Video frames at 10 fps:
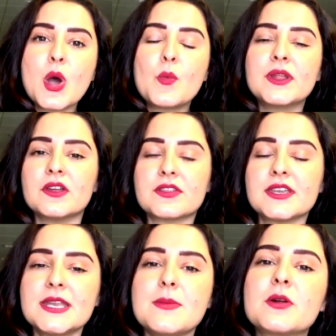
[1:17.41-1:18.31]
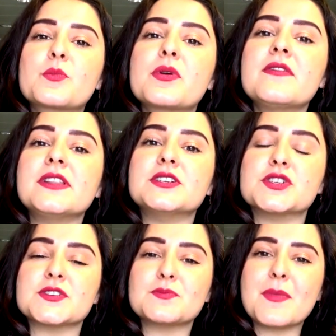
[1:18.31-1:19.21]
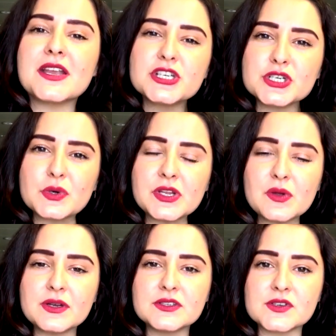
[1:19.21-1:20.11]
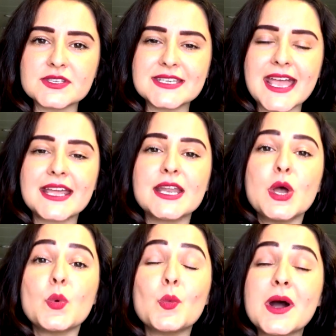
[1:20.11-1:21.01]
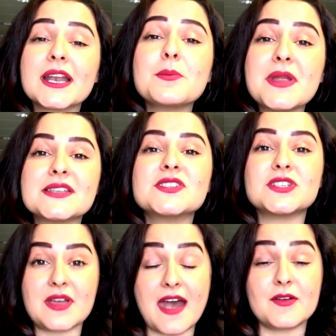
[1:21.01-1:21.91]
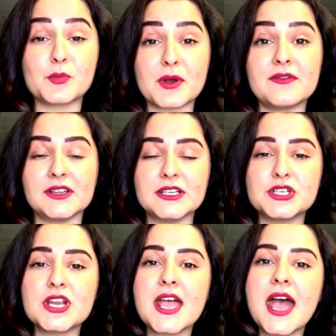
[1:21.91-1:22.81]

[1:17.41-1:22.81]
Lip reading: When you're thinking about privileges, make sure you understand what it means to have a privilege.